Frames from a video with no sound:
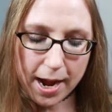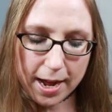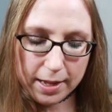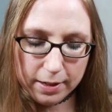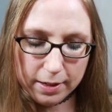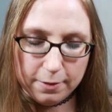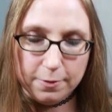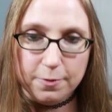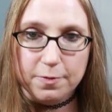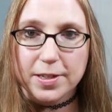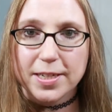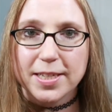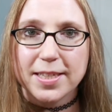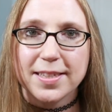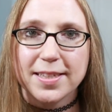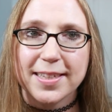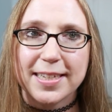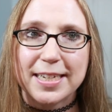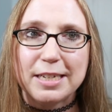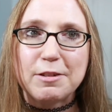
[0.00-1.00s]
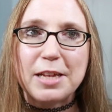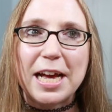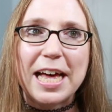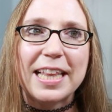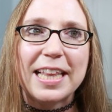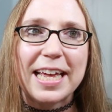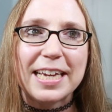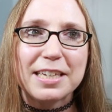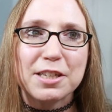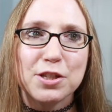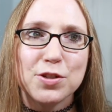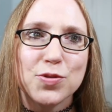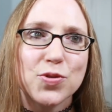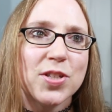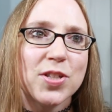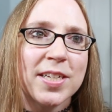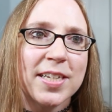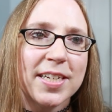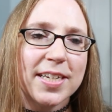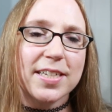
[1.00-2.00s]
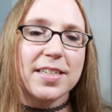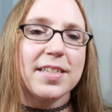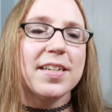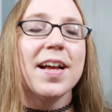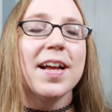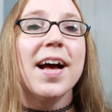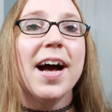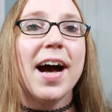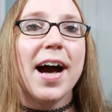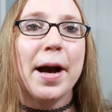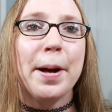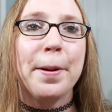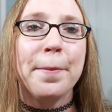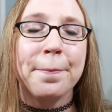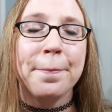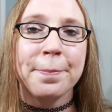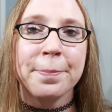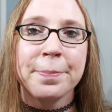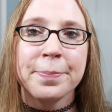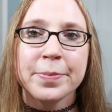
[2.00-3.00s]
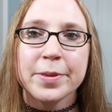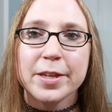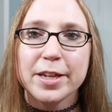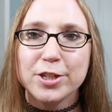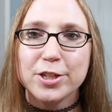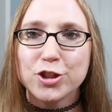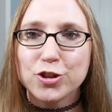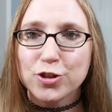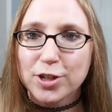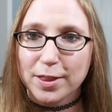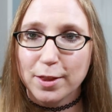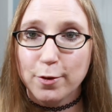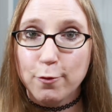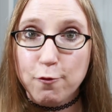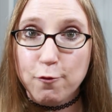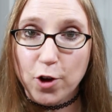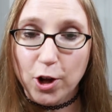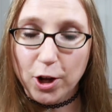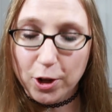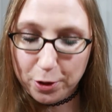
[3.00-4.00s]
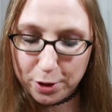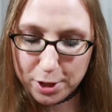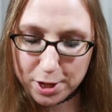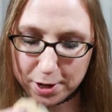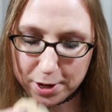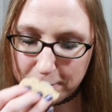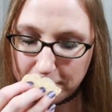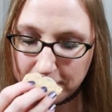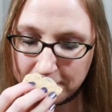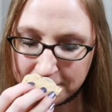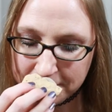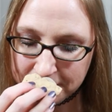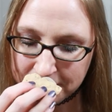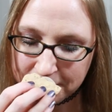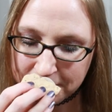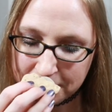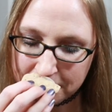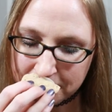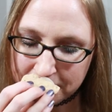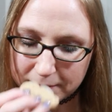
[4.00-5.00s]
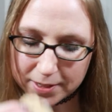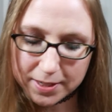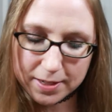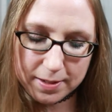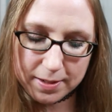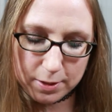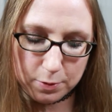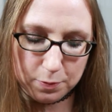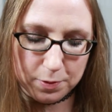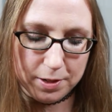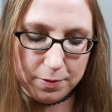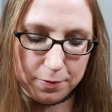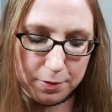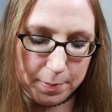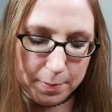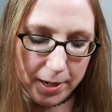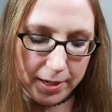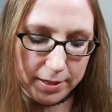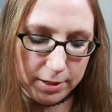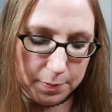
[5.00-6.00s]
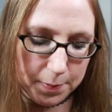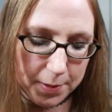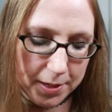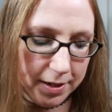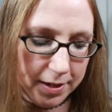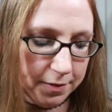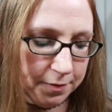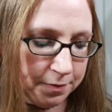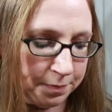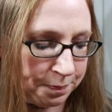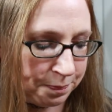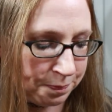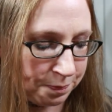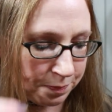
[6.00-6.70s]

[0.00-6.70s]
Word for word: I love Figs and Leaves. I like using it um, during the fall though, because that's what it reminds me of.